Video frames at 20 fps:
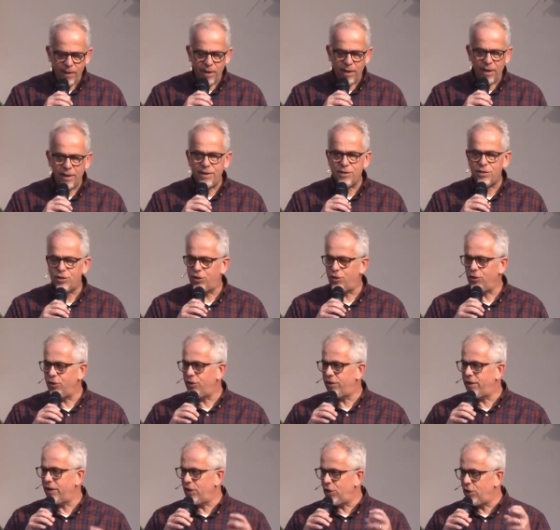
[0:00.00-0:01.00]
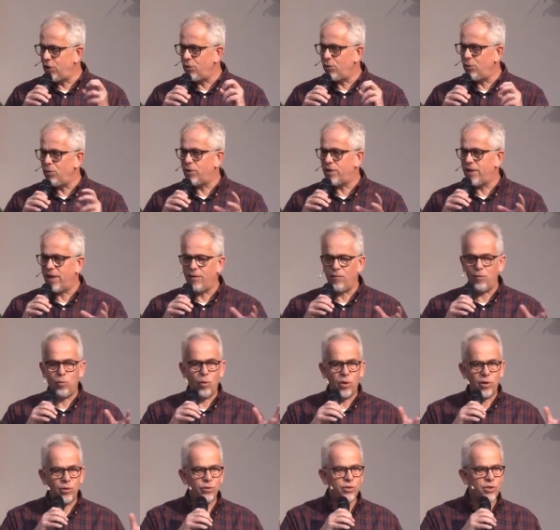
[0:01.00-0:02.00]
And it's good that you would have
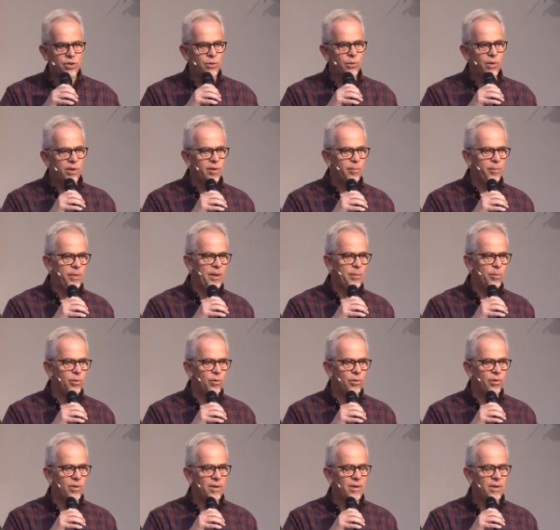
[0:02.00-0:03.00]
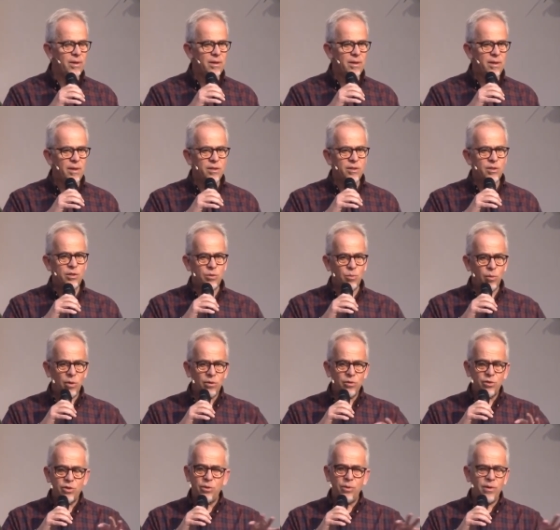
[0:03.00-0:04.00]
one or two other people,
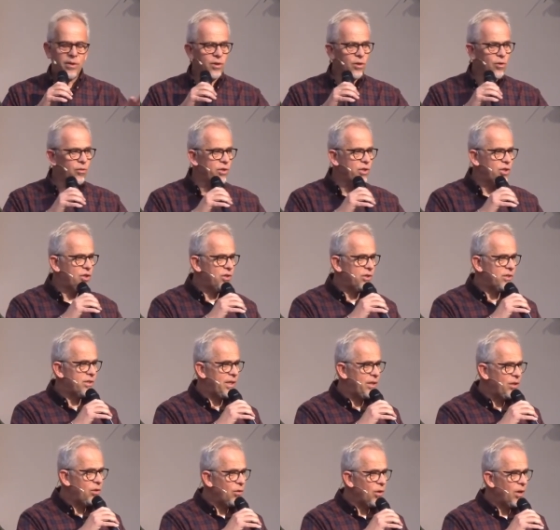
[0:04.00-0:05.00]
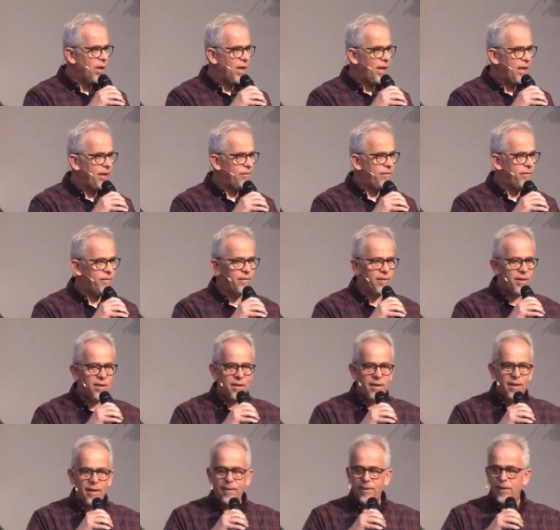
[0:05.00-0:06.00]
one or two other Christians in your life
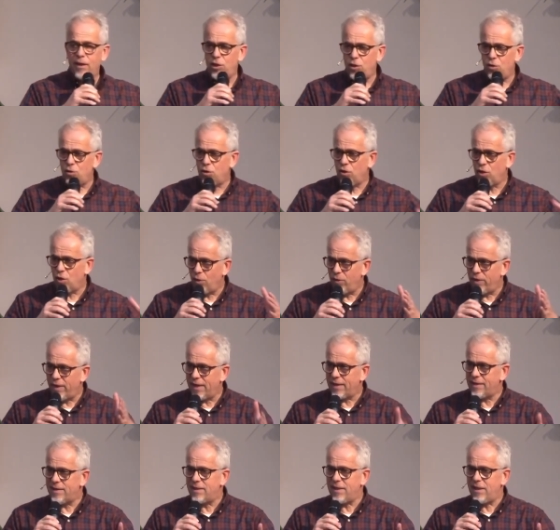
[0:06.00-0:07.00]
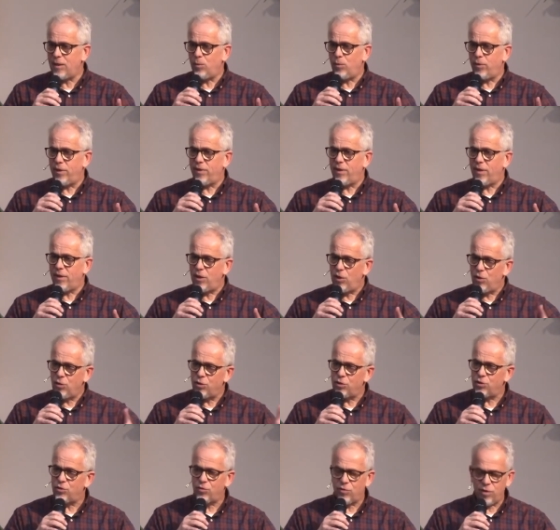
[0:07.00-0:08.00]
that you can go that deep with, that you
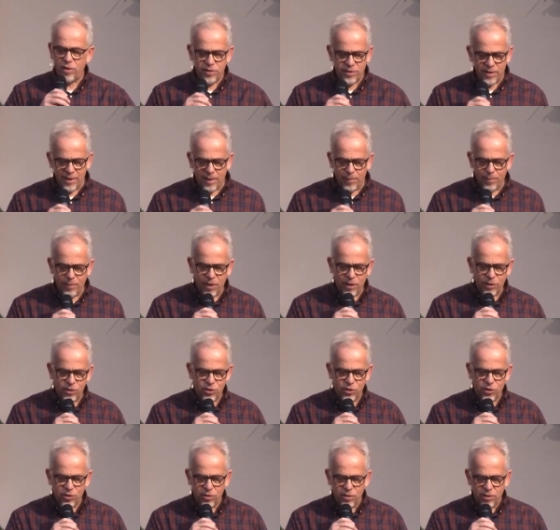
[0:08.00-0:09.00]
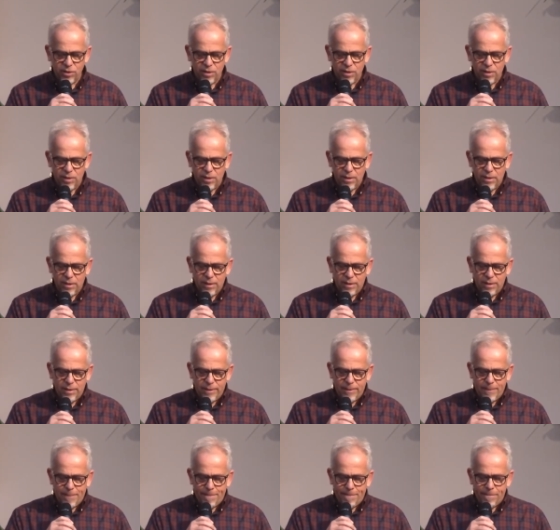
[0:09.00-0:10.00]
can trust that much.
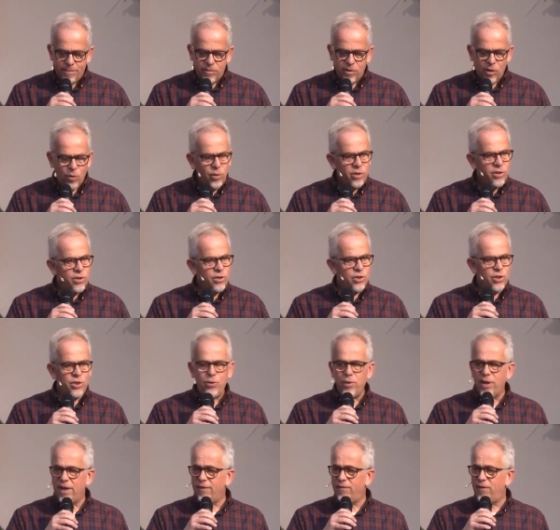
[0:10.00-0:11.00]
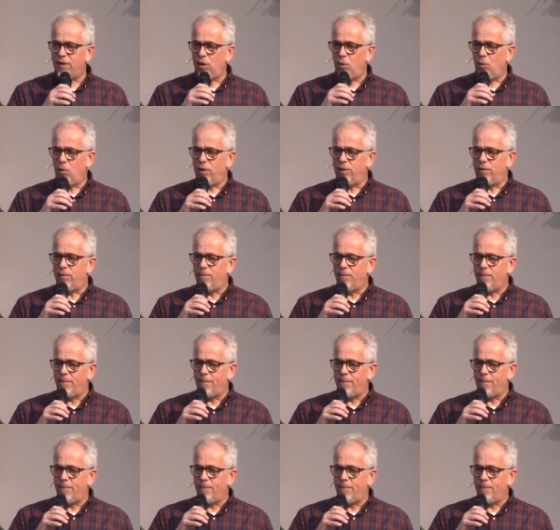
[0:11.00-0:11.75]
So I wonder do you have anyone?